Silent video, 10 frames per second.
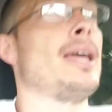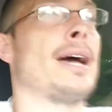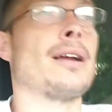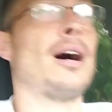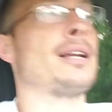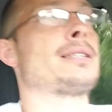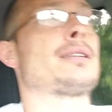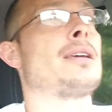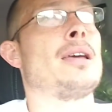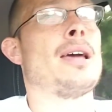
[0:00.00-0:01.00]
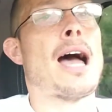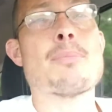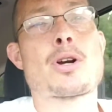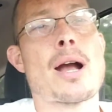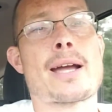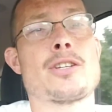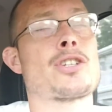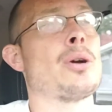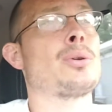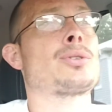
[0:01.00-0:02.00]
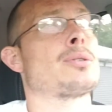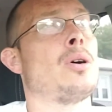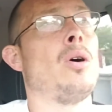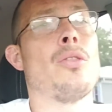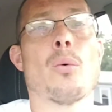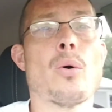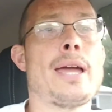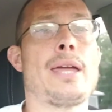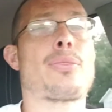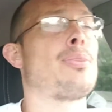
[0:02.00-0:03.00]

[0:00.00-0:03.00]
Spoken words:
And honestly, I'm cracking jokes on the way